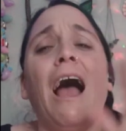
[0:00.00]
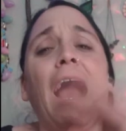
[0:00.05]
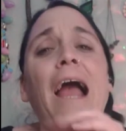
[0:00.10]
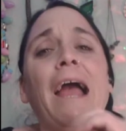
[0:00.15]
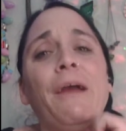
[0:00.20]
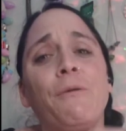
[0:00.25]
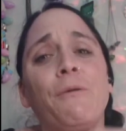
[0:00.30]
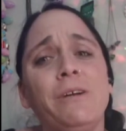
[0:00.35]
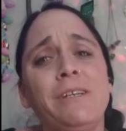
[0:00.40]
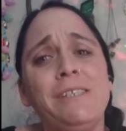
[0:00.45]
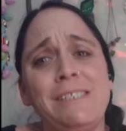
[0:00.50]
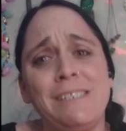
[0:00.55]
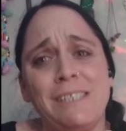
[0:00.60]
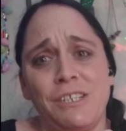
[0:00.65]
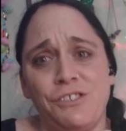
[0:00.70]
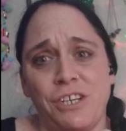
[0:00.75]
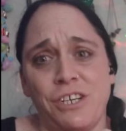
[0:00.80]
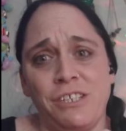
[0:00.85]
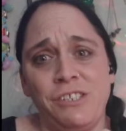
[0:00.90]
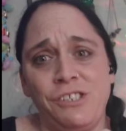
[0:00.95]
I would
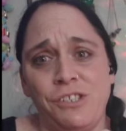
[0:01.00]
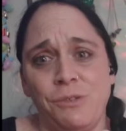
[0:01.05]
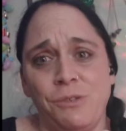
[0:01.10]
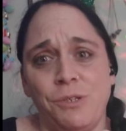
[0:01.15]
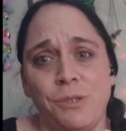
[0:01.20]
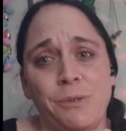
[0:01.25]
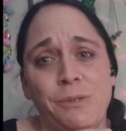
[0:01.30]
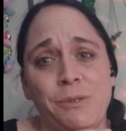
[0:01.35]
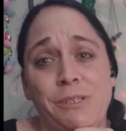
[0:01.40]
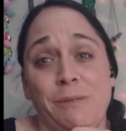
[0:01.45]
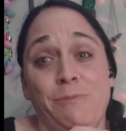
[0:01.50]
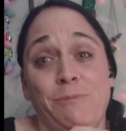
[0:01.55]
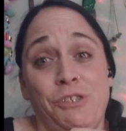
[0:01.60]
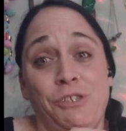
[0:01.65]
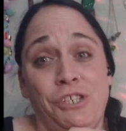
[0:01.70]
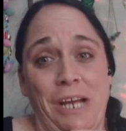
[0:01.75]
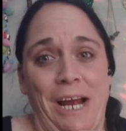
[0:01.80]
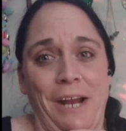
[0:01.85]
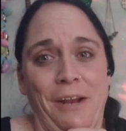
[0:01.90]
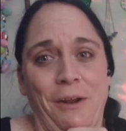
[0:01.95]
suggest you do some
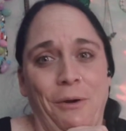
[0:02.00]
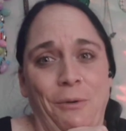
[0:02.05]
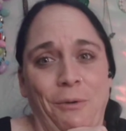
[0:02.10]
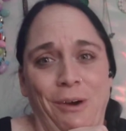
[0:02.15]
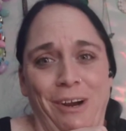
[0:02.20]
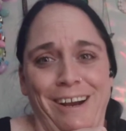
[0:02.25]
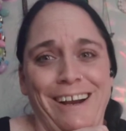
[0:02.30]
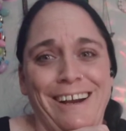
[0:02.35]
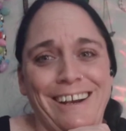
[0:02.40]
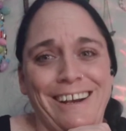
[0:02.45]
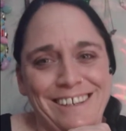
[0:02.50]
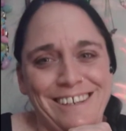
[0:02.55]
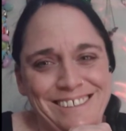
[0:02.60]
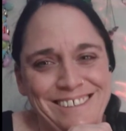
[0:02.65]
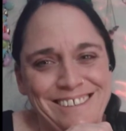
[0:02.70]
shadow work.